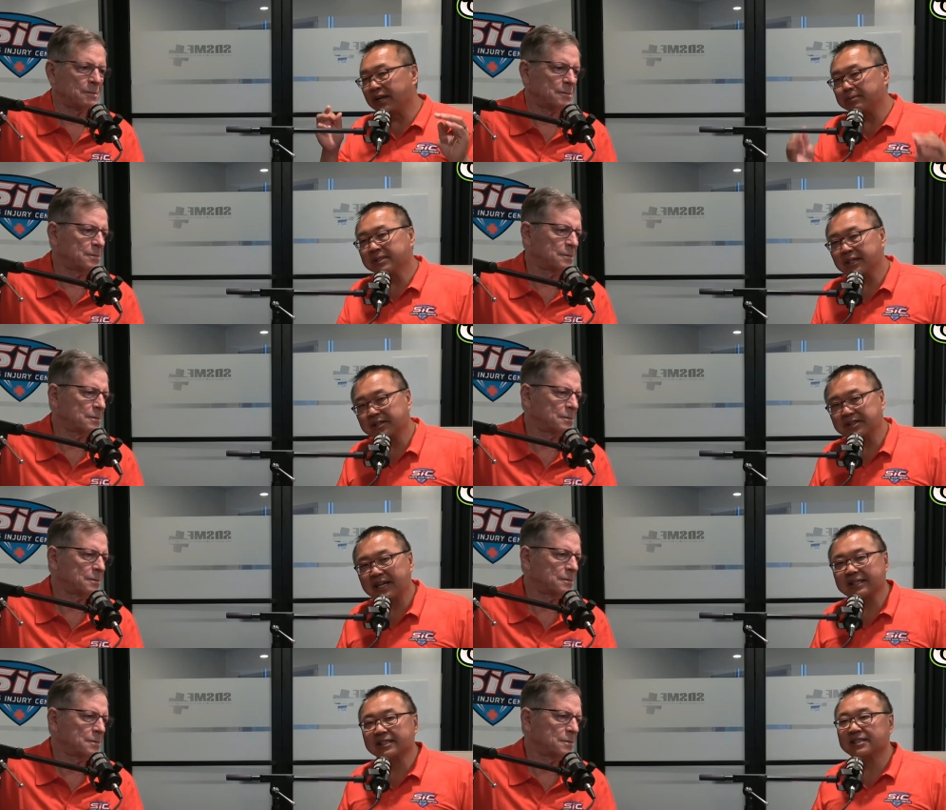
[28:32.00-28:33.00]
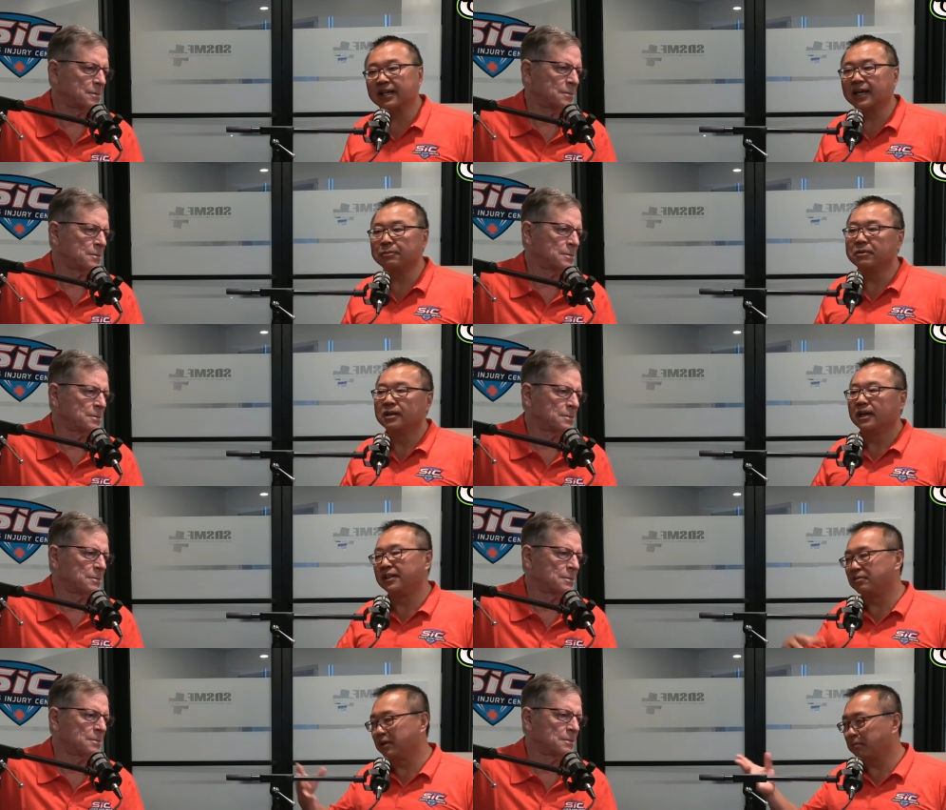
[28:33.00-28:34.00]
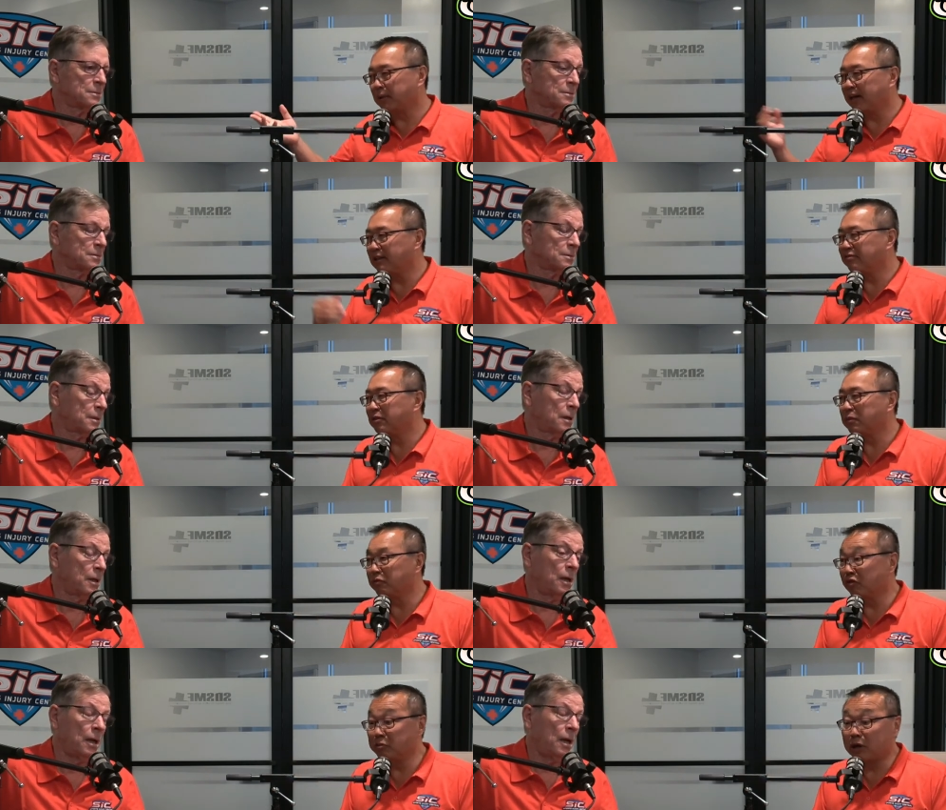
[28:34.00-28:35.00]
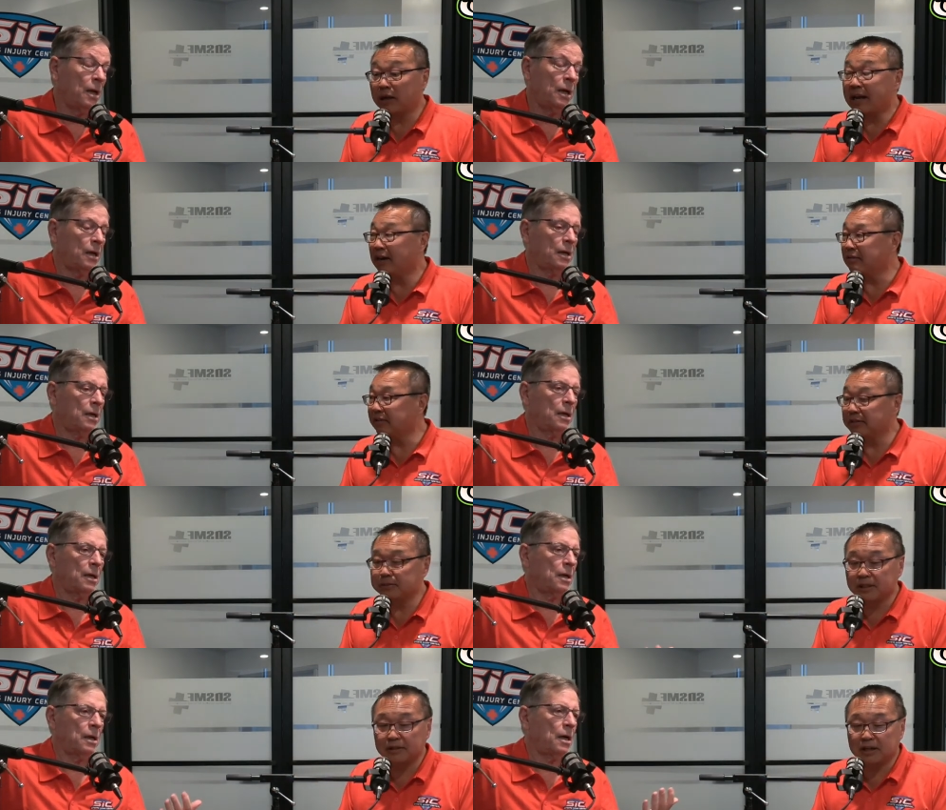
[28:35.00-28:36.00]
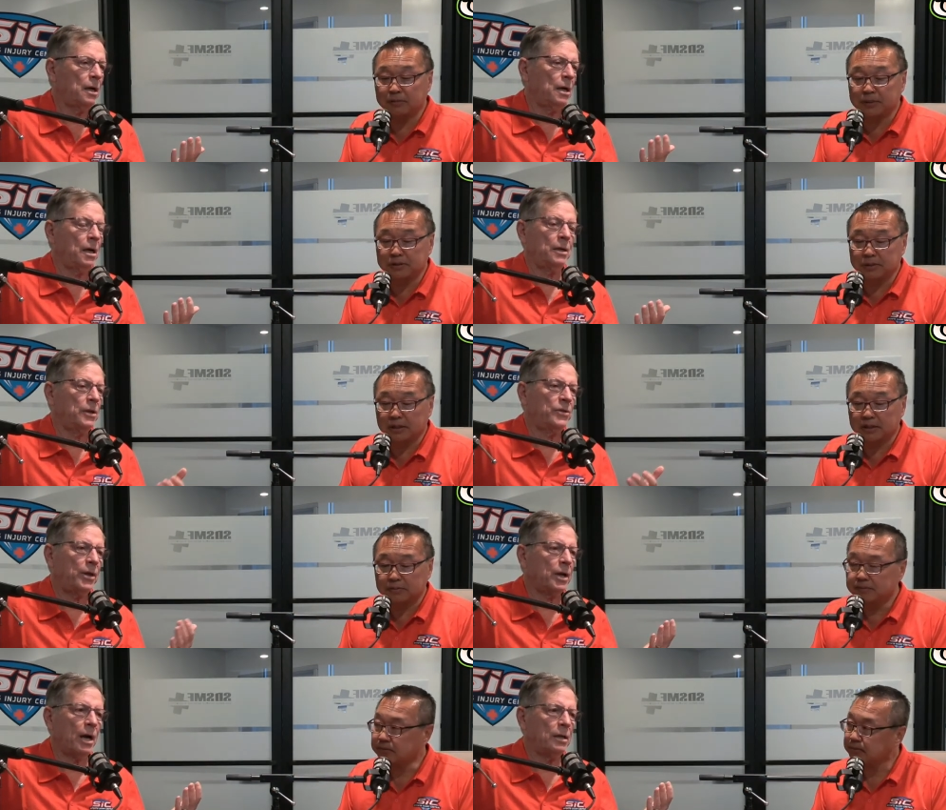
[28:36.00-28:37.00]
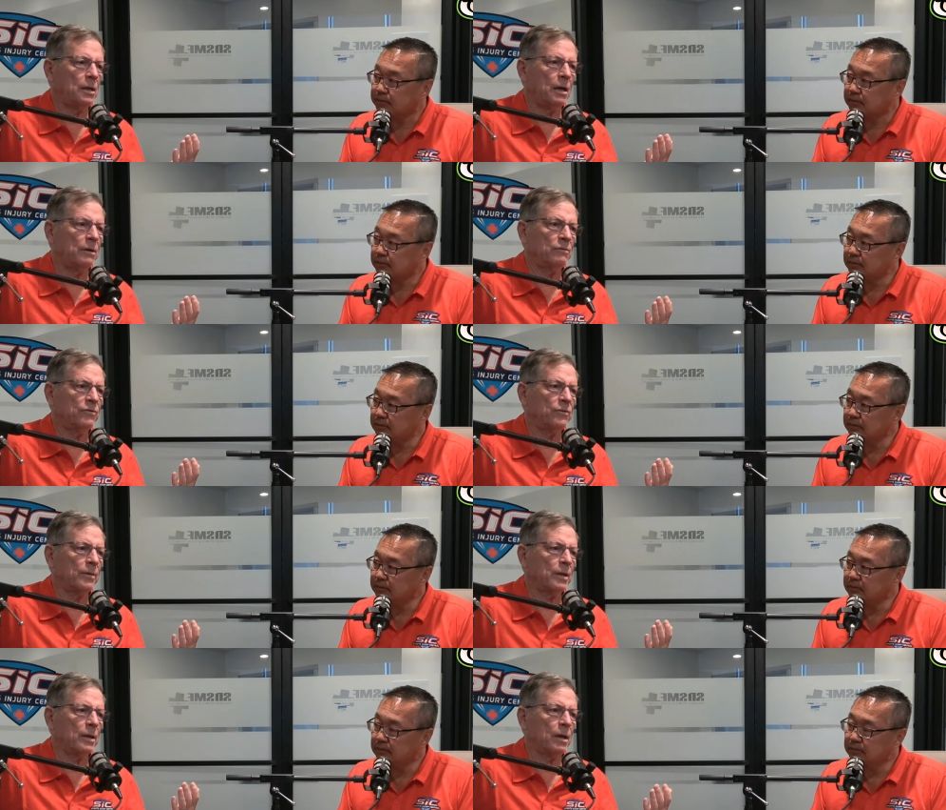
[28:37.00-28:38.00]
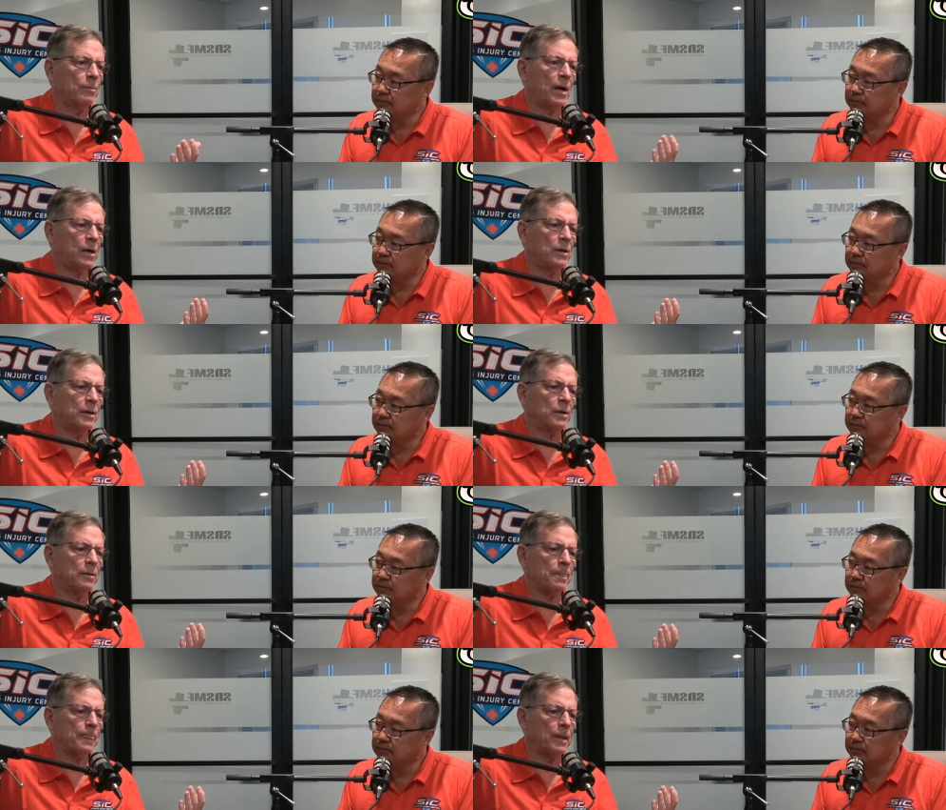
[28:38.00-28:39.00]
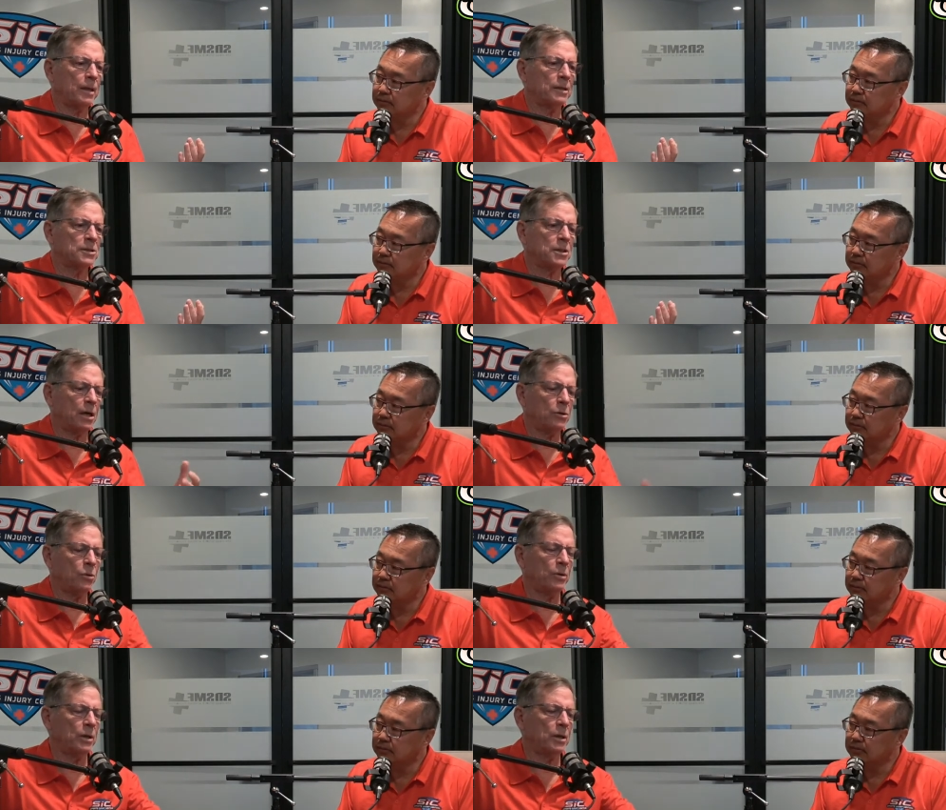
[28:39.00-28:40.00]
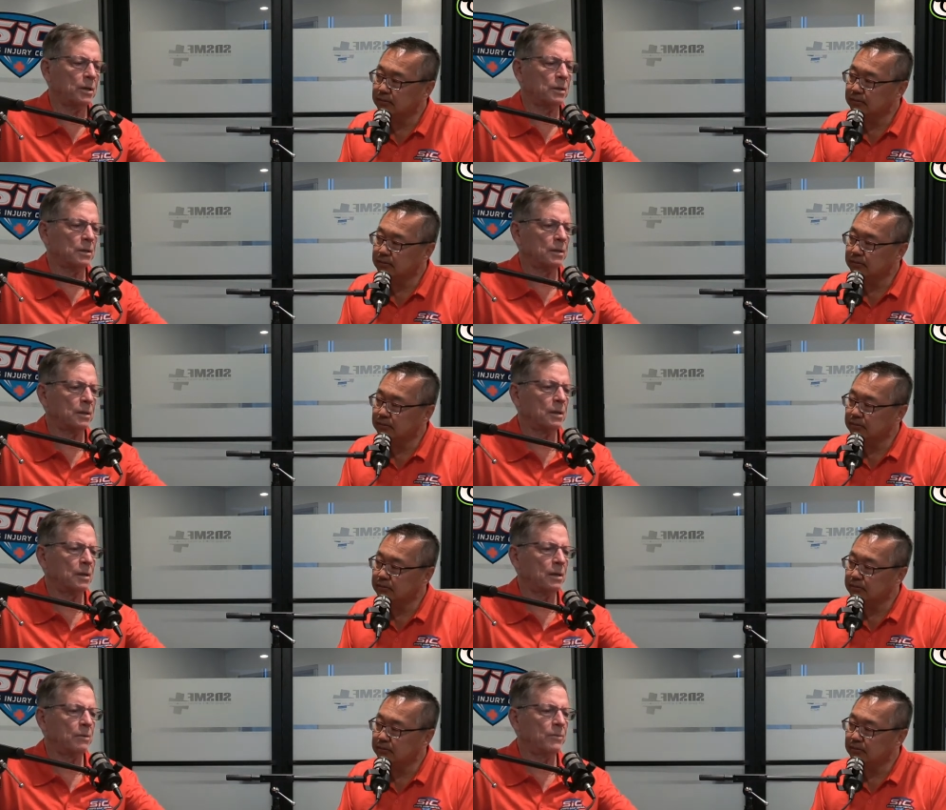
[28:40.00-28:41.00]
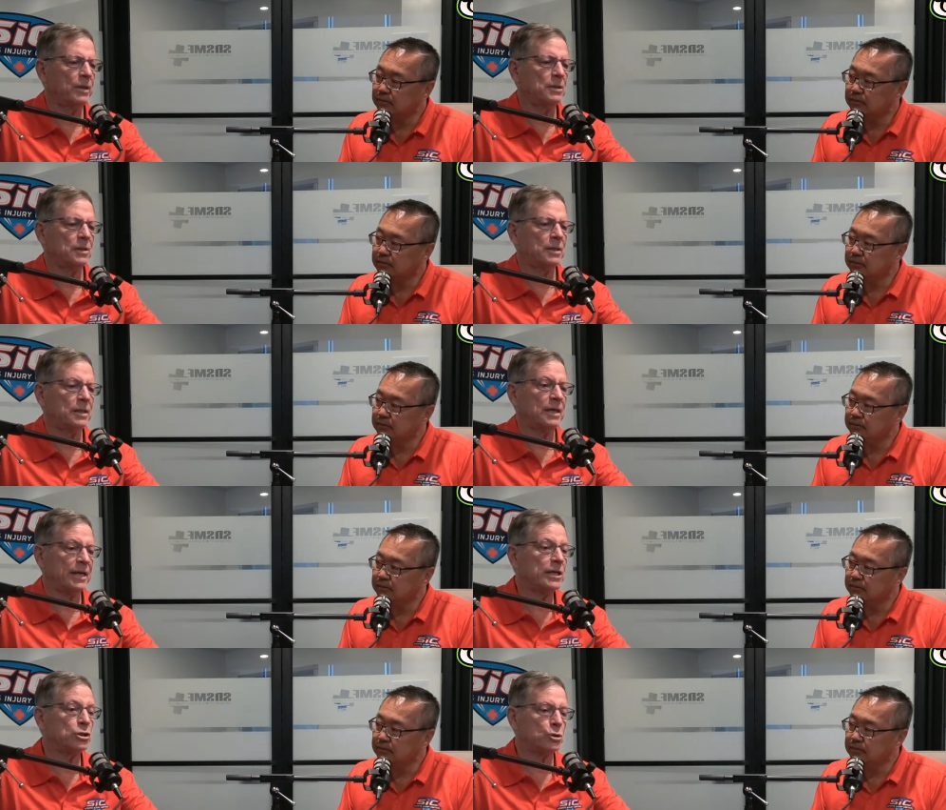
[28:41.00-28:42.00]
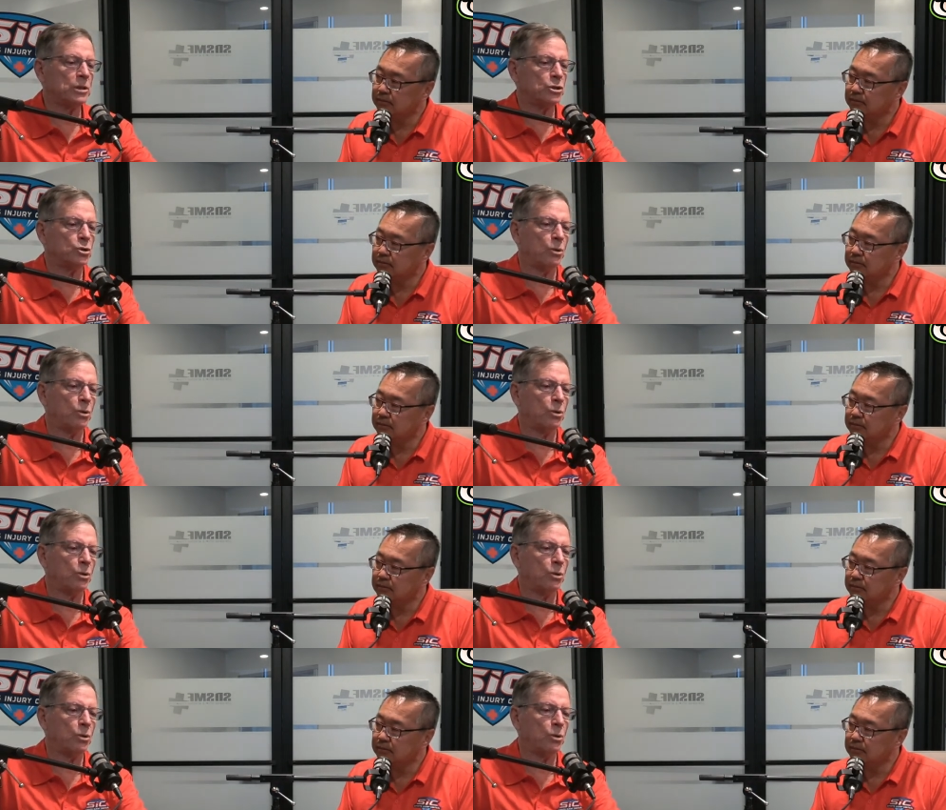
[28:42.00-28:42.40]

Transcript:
Speaker 1: MCL is not the same, and then we apply the football algorithms that you help and, us. And
Speaker 2: with. the thing I love about it is not only the the injuries you